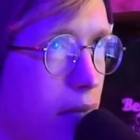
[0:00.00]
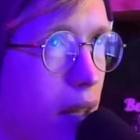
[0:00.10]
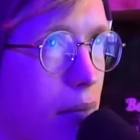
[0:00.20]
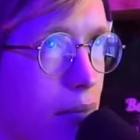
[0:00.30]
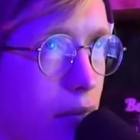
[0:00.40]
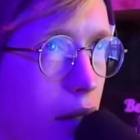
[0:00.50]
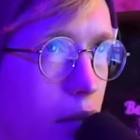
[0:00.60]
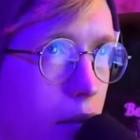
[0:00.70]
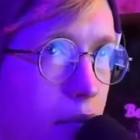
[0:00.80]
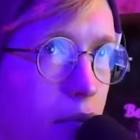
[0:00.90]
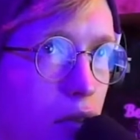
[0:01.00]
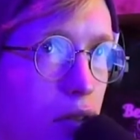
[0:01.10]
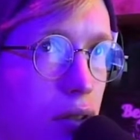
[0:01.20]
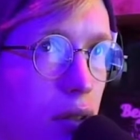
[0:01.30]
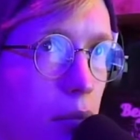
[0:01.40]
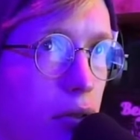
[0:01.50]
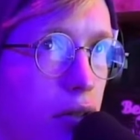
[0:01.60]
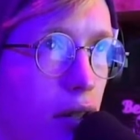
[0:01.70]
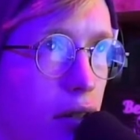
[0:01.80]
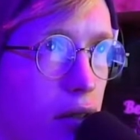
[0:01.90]
yeah, I don't know. It's just the
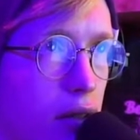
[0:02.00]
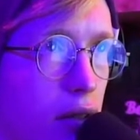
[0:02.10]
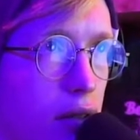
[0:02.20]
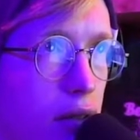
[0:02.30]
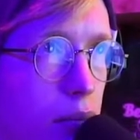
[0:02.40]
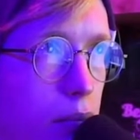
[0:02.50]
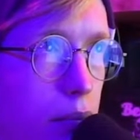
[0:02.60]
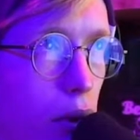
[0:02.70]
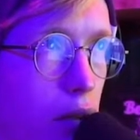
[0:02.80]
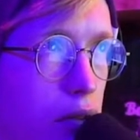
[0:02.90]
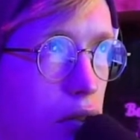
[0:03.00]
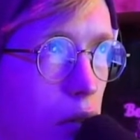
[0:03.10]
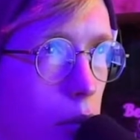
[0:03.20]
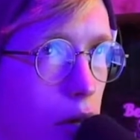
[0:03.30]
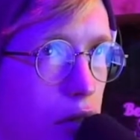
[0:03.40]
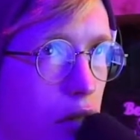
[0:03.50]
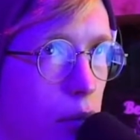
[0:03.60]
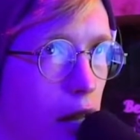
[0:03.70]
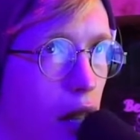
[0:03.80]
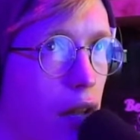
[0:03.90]
military is brought so much into
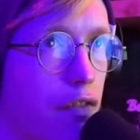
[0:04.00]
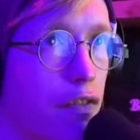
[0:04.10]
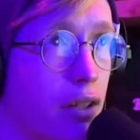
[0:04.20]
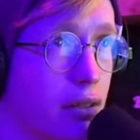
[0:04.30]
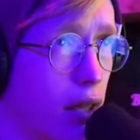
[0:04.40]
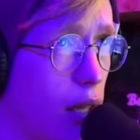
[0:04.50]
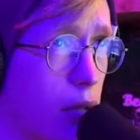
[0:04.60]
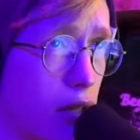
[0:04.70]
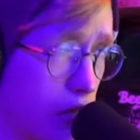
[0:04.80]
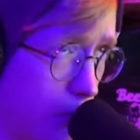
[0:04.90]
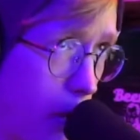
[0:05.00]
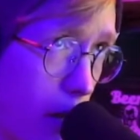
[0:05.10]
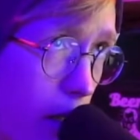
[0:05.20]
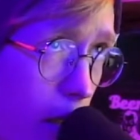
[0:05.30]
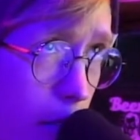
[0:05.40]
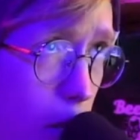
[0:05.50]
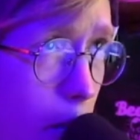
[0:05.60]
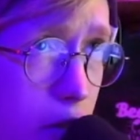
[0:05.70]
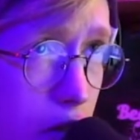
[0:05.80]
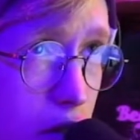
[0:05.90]
my life, and gaming has brought probably just